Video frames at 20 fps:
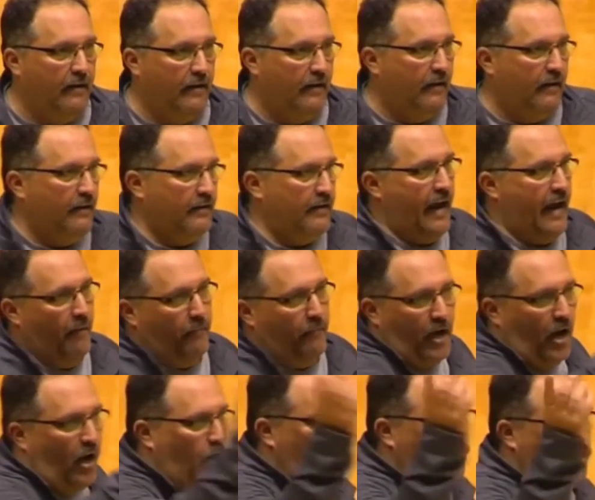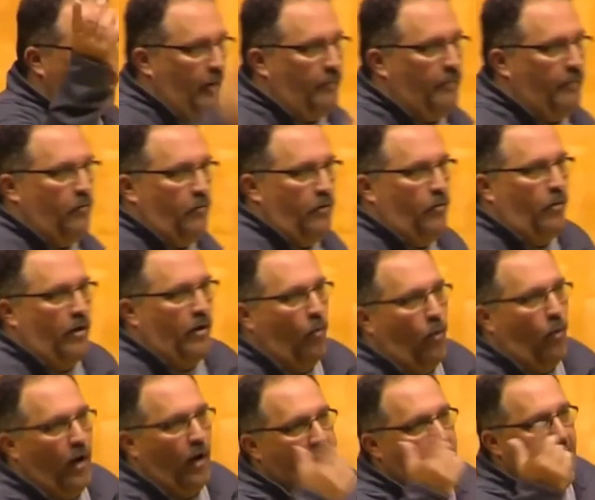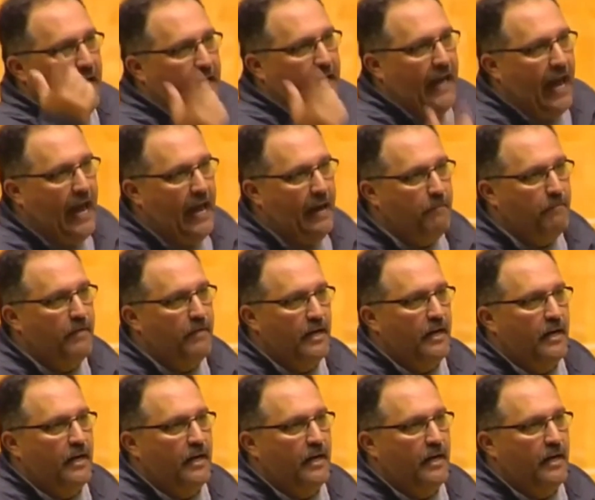Damn coach, I mean, we would have won that game.